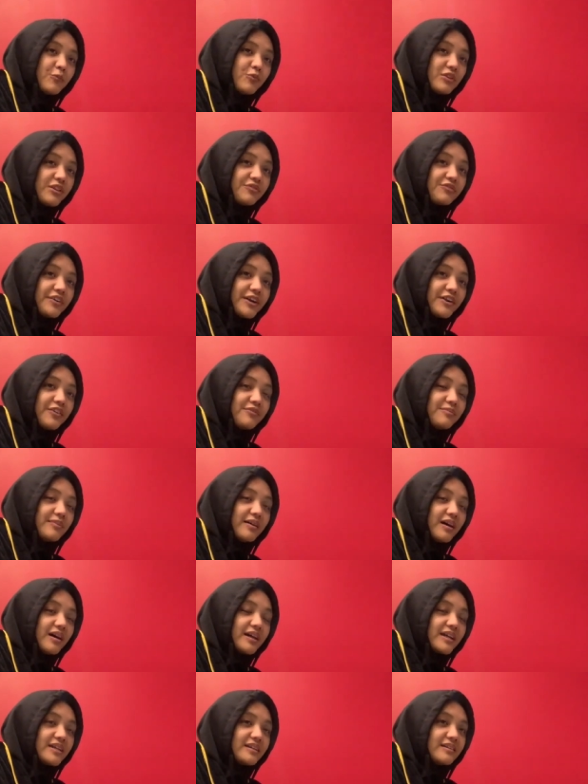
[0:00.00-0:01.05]
with a friend of
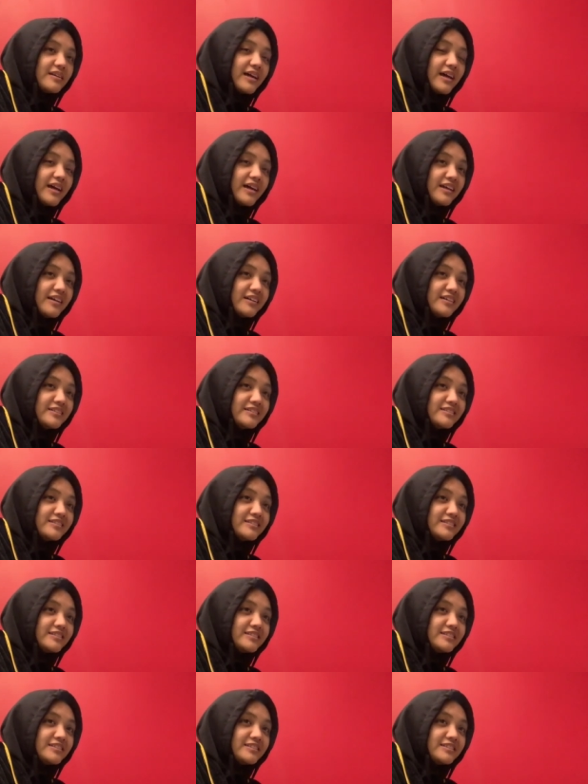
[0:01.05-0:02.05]
mine, and